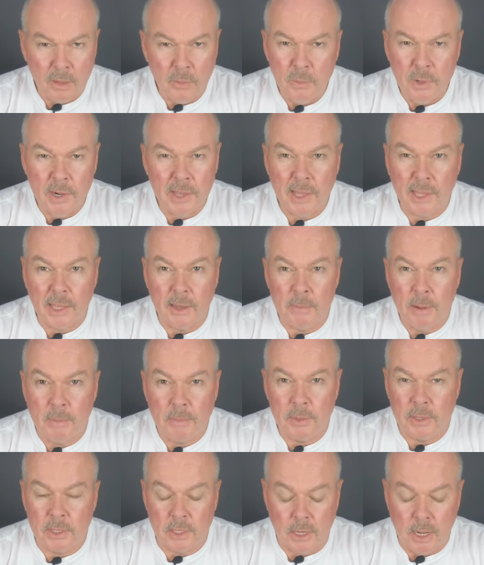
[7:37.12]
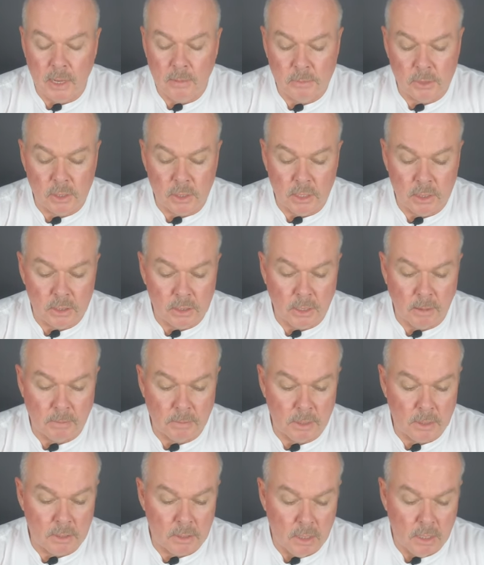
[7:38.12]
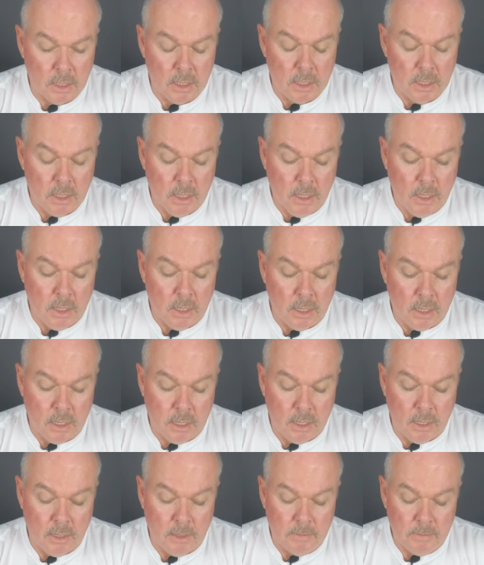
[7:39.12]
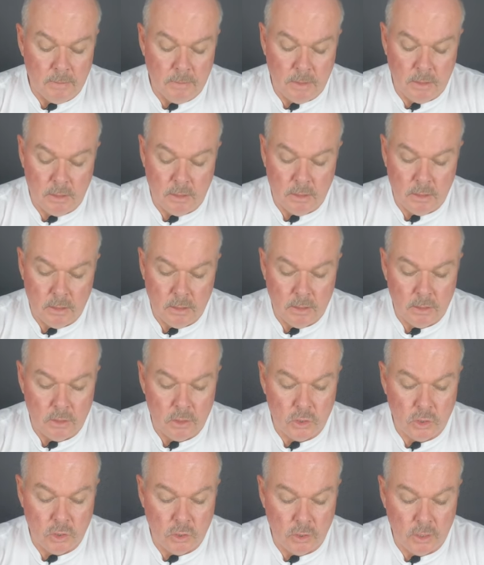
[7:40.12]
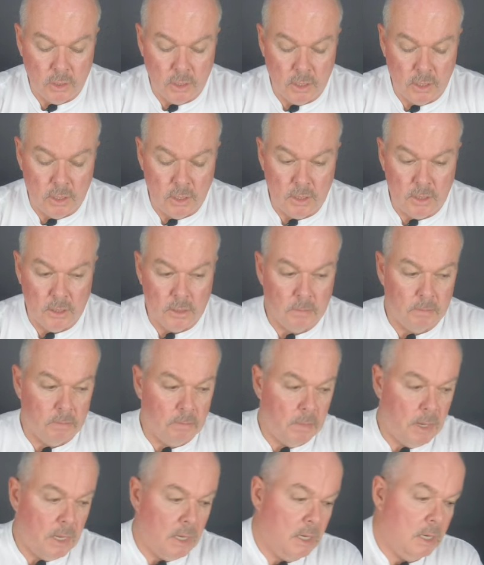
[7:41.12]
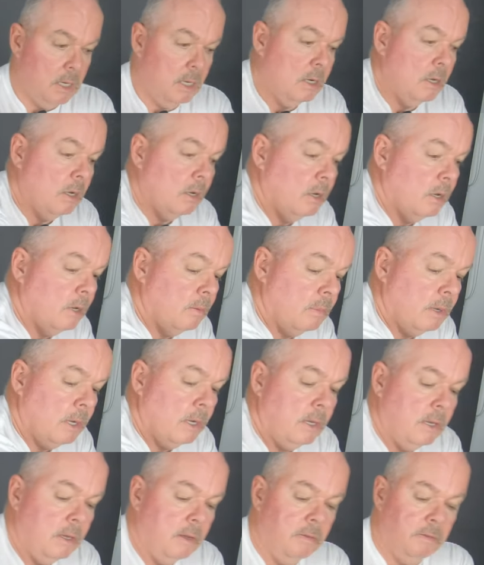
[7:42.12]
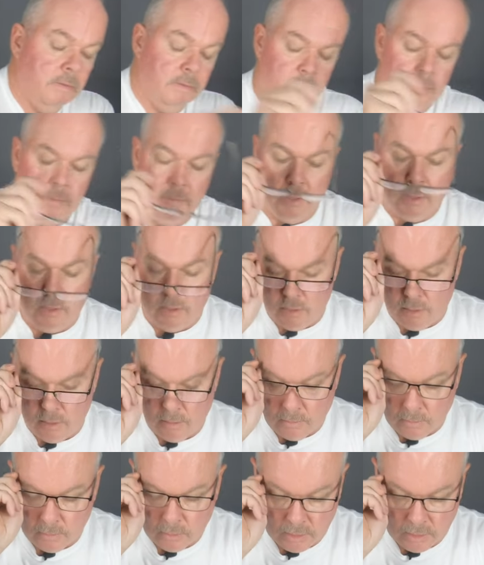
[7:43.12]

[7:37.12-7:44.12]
Where do they come up with the names of these companies? Um, Chinese made, I believe. Let me just double